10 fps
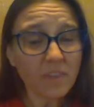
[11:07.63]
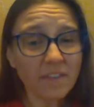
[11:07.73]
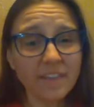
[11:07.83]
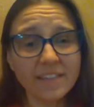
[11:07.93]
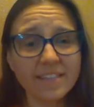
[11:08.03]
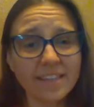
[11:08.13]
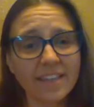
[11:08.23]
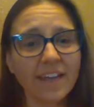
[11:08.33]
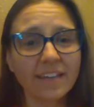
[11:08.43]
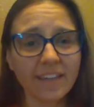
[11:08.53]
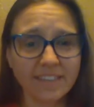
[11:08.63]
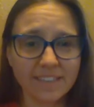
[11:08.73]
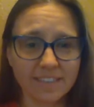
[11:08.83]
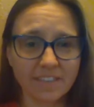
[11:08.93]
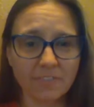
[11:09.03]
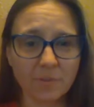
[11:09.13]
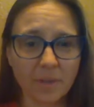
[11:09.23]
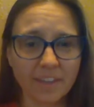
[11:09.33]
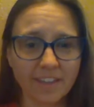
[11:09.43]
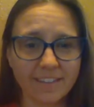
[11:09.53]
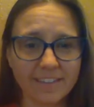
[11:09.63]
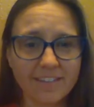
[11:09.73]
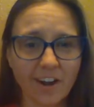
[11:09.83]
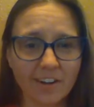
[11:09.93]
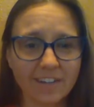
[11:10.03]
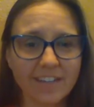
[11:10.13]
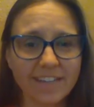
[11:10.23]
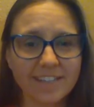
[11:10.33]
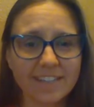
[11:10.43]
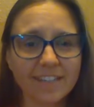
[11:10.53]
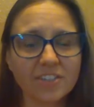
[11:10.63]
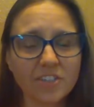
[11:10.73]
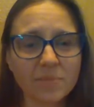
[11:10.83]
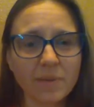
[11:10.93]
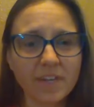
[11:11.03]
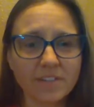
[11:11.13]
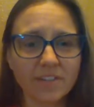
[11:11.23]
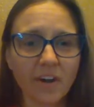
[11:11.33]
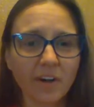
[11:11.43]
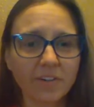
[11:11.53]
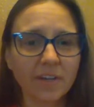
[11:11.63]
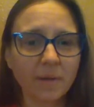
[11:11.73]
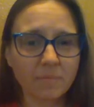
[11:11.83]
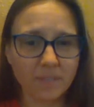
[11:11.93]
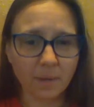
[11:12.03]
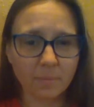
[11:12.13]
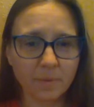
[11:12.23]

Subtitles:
That's the thing I'd like to leave you with on this card, is that just because a card comes up